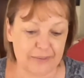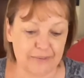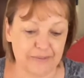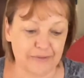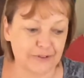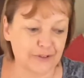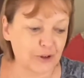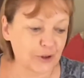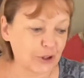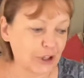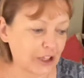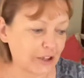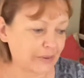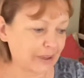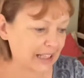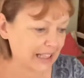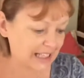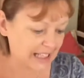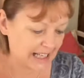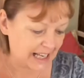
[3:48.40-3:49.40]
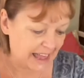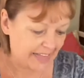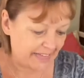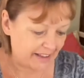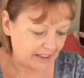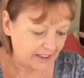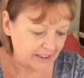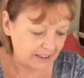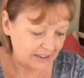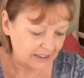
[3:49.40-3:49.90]
for gluing
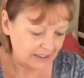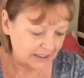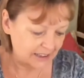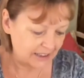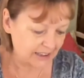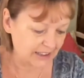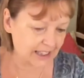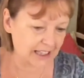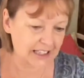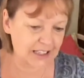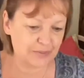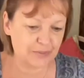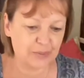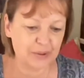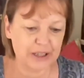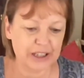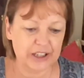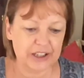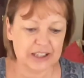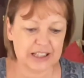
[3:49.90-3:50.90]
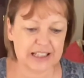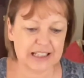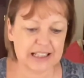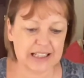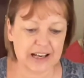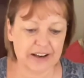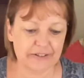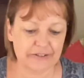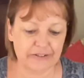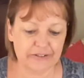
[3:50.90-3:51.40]
together. It's pretty good
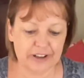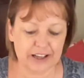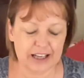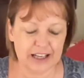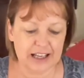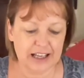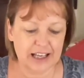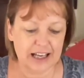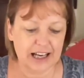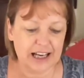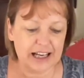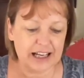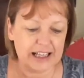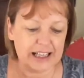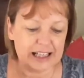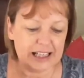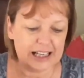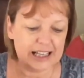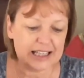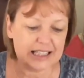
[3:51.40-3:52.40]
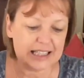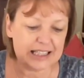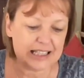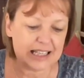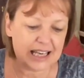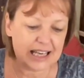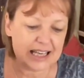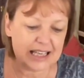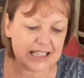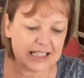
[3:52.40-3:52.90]
stuff. And it
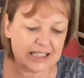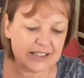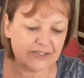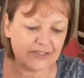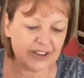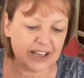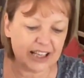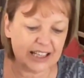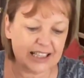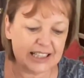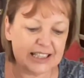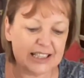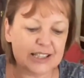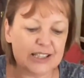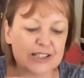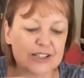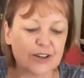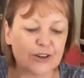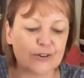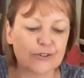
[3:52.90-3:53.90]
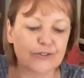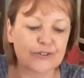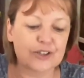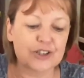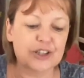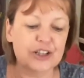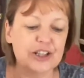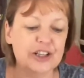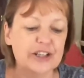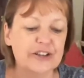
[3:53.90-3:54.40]
stays fairly soft, so
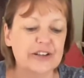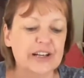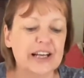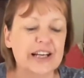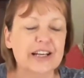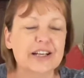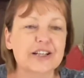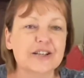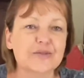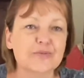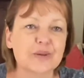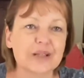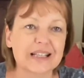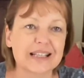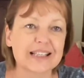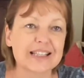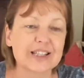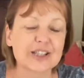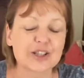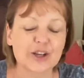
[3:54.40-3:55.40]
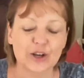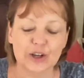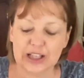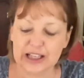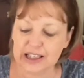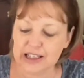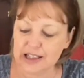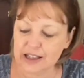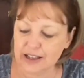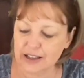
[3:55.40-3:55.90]
you don't end up with a
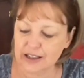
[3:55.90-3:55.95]
solid